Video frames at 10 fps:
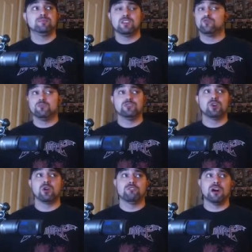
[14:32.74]
There's rumors
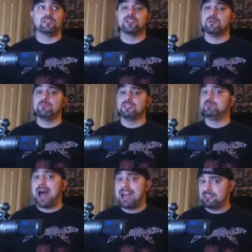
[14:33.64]
going around that he's going to miss
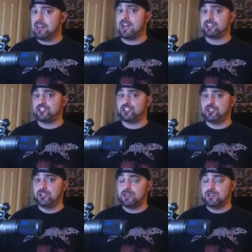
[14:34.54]
Backlash,